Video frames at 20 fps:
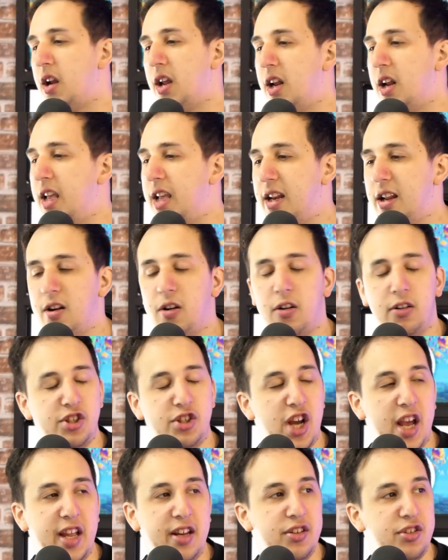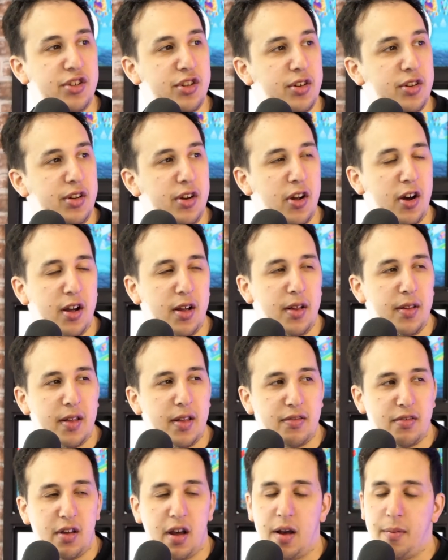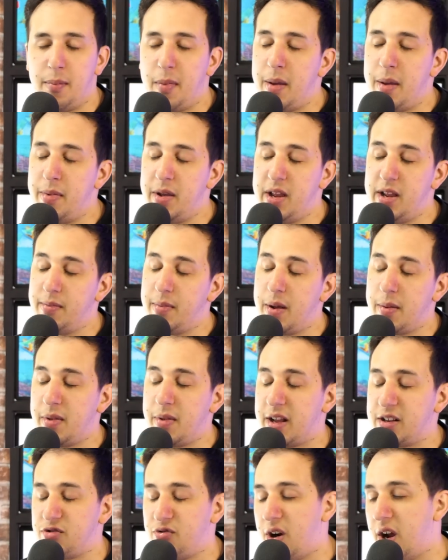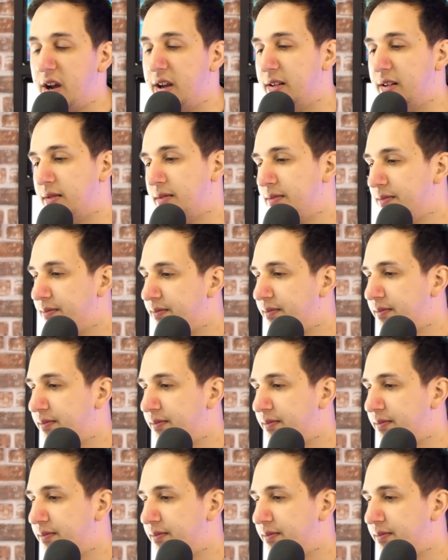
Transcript: need a lot of change. You know, that's maybe that's right. I think